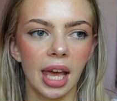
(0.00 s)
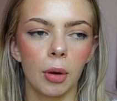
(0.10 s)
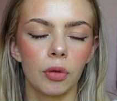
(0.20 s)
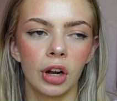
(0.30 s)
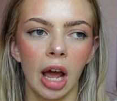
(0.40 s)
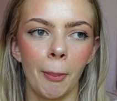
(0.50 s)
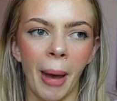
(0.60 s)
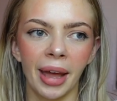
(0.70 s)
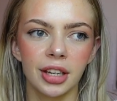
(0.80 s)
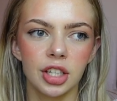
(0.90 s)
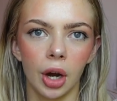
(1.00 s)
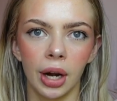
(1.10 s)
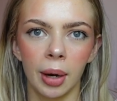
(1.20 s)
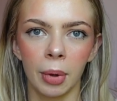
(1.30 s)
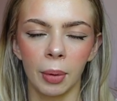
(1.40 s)
yeah, we've run out of bags,
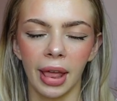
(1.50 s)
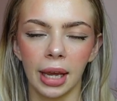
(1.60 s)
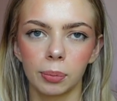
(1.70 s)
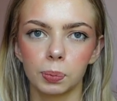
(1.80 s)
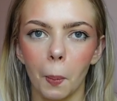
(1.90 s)
sorry. And we were like,